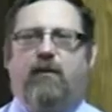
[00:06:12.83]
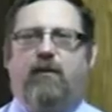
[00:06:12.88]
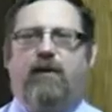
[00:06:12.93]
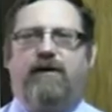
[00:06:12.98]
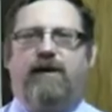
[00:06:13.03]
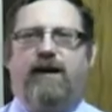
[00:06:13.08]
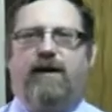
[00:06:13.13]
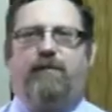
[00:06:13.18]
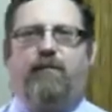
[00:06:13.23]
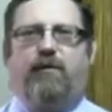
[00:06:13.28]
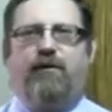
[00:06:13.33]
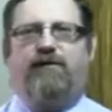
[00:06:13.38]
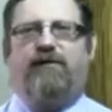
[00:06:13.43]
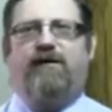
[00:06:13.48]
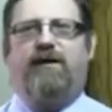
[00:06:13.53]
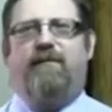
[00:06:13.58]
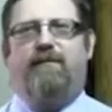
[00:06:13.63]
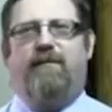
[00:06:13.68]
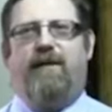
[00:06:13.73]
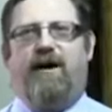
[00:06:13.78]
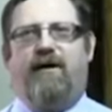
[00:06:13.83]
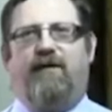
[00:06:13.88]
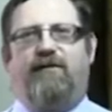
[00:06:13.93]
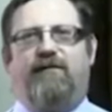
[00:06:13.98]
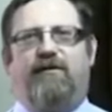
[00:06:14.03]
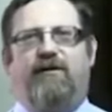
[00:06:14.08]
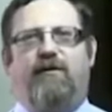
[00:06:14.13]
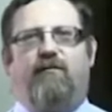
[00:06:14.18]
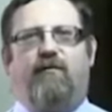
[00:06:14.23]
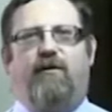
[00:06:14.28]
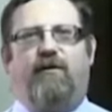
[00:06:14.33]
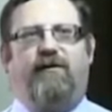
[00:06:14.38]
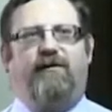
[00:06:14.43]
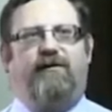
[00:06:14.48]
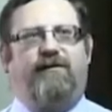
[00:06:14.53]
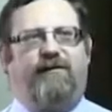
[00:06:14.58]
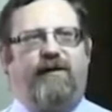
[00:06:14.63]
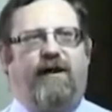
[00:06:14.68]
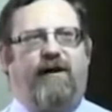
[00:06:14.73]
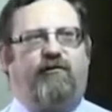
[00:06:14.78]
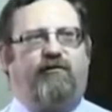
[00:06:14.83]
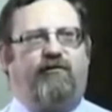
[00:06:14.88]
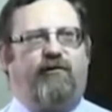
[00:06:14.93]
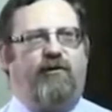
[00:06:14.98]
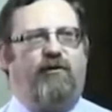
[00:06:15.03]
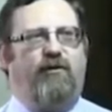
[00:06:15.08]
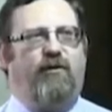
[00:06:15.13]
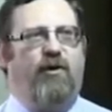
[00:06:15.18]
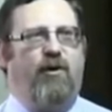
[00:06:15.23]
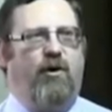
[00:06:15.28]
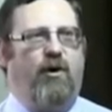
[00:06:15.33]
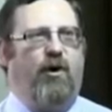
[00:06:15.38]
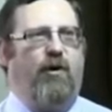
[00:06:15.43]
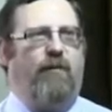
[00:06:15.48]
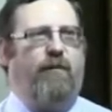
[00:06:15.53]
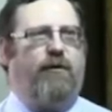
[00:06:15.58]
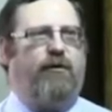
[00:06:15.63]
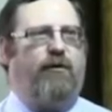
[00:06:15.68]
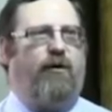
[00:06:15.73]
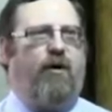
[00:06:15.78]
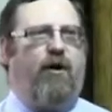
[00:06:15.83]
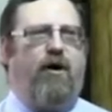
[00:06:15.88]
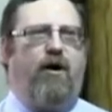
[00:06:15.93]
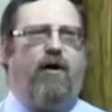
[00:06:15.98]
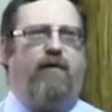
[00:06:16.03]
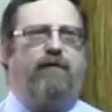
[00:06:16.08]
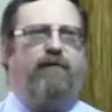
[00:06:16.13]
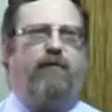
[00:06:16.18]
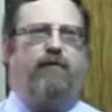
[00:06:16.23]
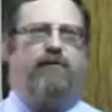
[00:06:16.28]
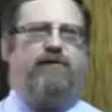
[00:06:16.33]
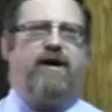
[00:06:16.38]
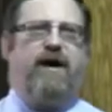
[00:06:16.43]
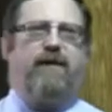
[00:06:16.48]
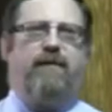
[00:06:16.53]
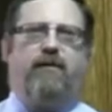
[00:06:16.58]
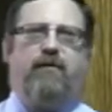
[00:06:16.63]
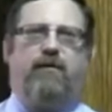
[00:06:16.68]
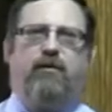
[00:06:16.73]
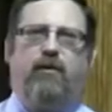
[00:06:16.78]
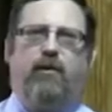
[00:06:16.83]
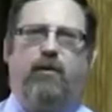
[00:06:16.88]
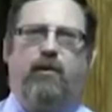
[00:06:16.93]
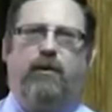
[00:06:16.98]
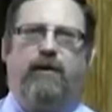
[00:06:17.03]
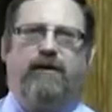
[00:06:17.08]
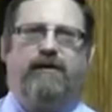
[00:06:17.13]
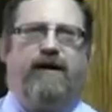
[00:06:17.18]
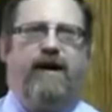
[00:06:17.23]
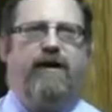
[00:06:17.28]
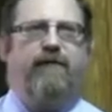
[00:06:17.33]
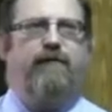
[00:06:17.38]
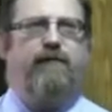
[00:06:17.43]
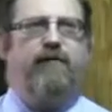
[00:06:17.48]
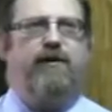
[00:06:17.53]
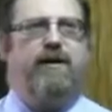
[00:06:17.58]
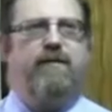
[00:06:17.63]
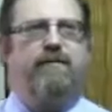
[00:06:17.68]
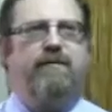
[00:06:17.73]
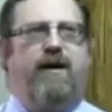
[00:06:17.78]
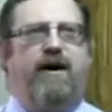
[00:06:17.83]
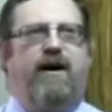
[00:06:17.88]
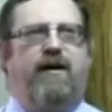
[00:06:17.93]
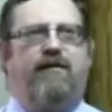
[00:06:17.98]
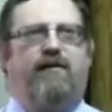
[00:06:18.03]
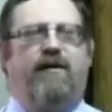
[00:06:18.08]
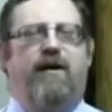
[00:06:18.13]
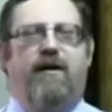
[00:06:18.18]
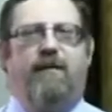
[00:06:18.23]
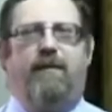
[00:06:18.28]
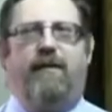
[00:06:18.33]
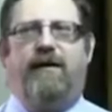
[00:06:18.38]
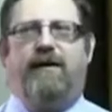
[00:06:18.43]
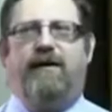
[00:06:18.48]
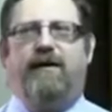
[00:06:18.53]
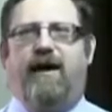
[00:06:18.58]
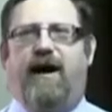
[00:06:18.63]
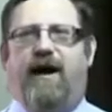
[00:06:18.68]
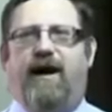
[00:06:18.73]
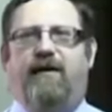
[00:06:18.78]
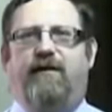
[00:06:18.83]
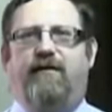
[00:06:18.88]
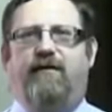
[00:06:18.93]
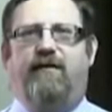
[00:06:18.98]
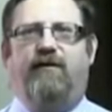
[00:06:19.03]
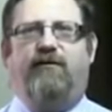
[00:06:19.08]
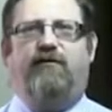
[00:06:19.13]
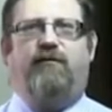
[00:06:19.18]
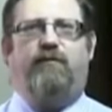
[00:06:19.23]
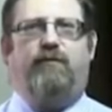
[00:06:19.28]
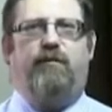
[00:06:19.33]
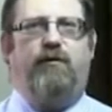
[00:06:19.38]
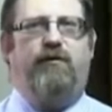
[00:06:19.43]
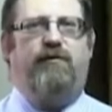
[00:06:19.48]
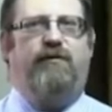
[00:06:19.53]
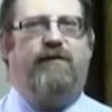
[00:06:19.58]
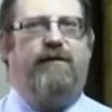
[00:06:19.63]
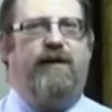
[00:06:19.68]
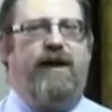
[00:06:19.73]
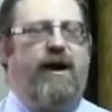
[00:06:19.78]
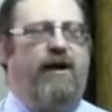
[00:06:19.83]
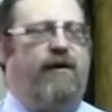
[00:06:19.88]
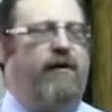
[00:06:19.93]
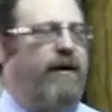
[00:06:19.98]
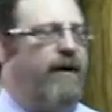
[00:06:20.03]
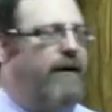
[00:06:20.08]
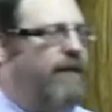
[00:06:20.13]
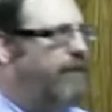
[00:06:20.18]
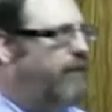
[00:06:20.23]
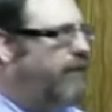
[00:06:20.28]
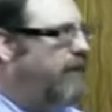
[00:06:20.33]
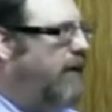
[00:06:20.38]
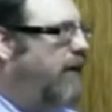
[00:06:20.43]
where they put an amount in a wrong section, or put half or double or whatever an amount, but an undisputed error.